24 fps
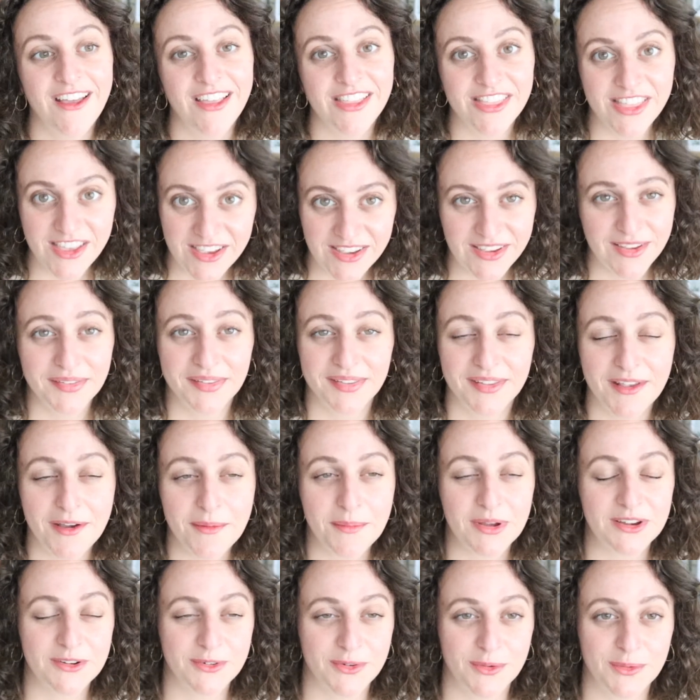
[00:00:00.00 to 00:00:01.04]
Thank you so
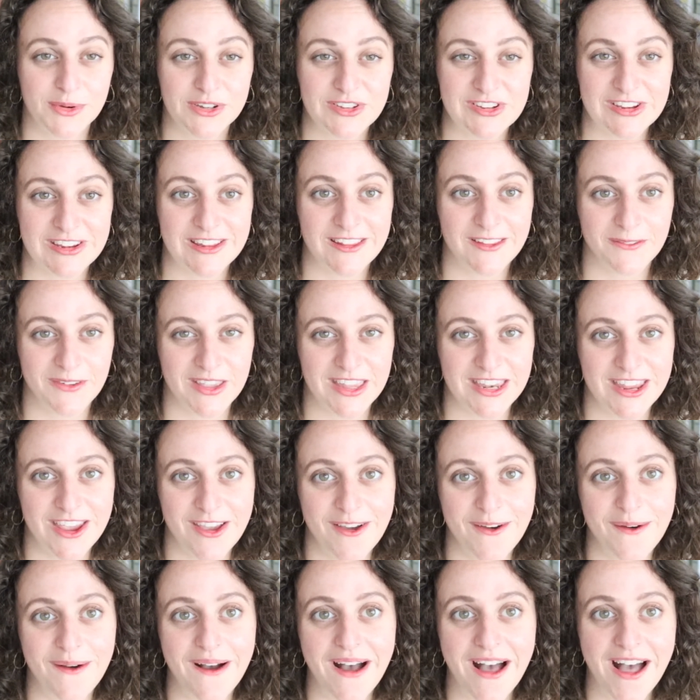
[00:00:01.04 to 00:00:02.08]
much for watching this
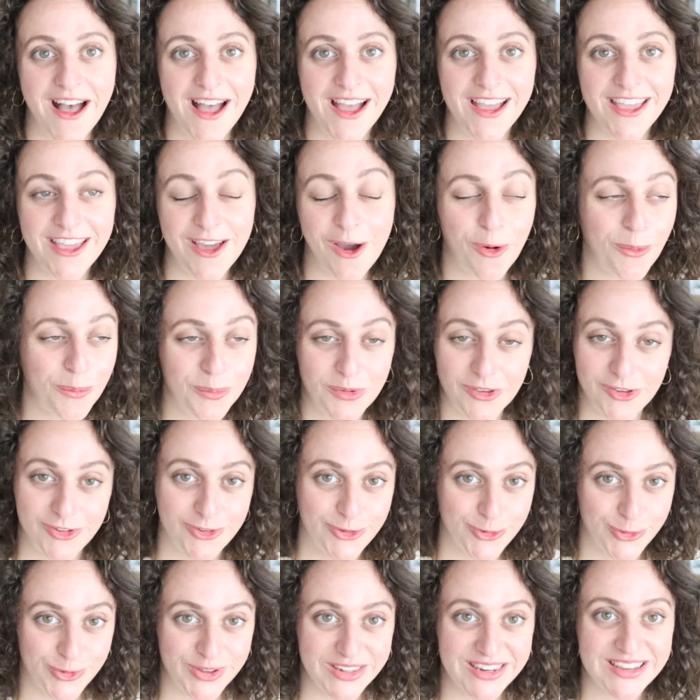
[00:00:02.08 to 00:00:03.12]
video. I hope you
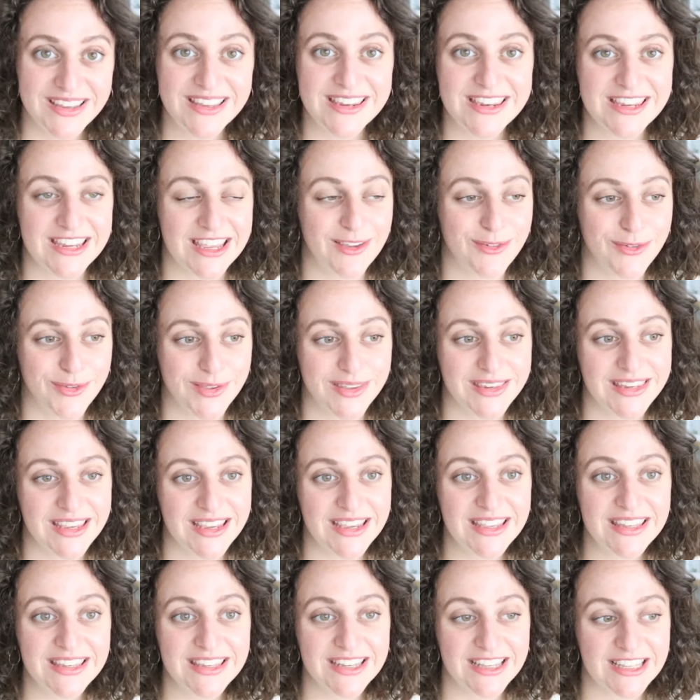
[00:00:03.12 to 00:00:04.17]
enjoyed it. If you
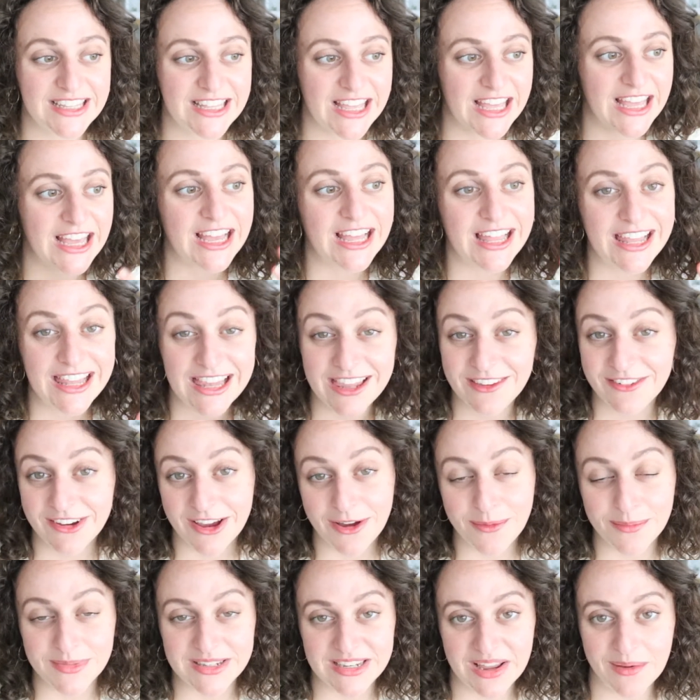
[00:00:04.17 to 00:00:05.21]
did, leave a
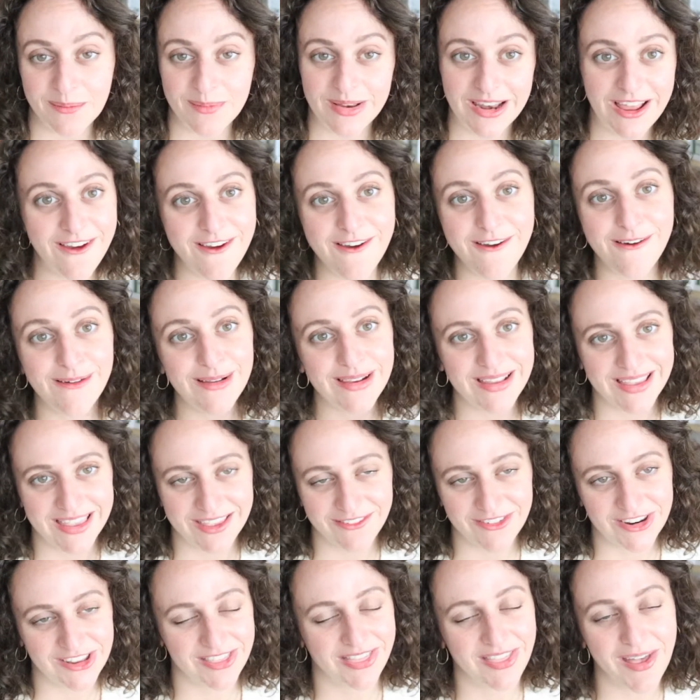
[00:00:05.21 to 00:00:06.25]
comment down below,
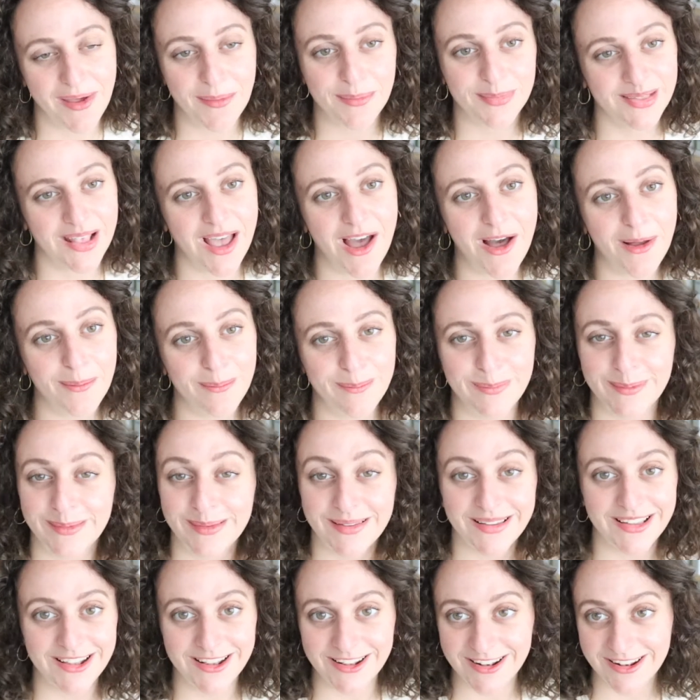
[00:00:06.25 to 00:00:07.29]
give it a thumbs up,
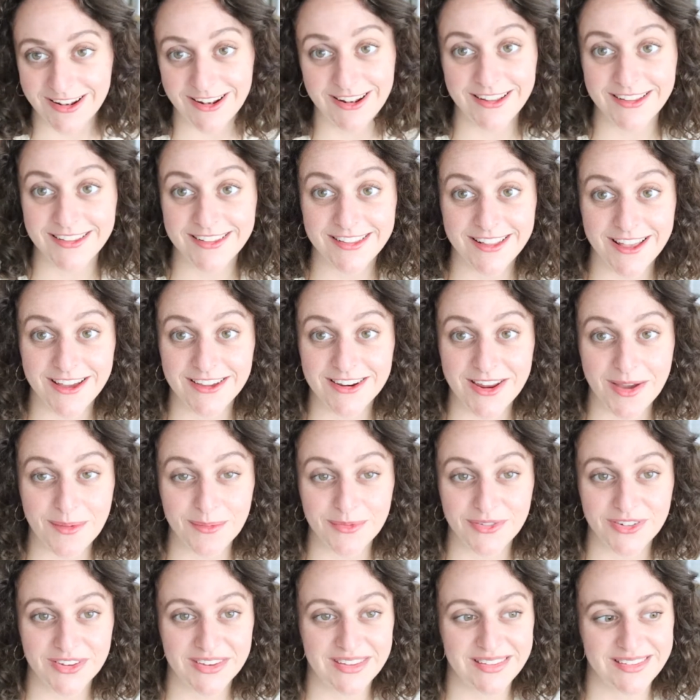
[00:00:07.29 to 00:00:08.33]
sign up
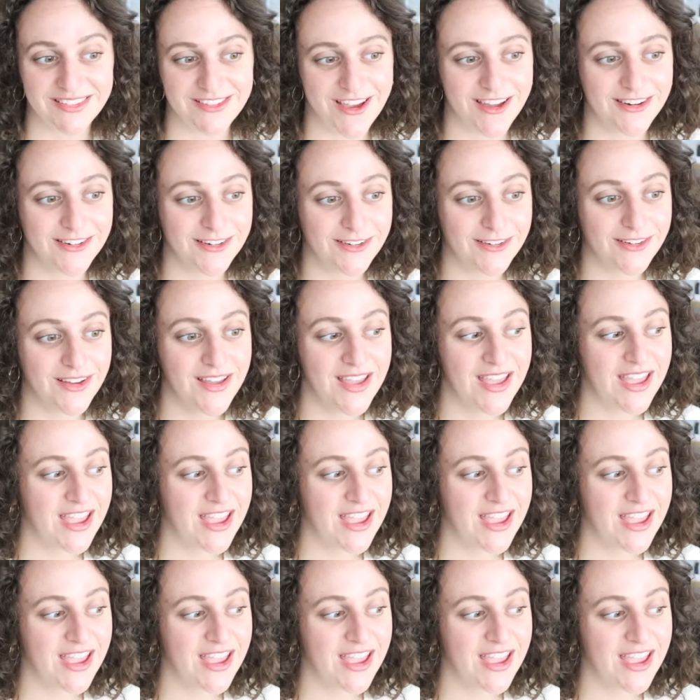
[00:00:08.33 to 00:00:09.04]
for this channel,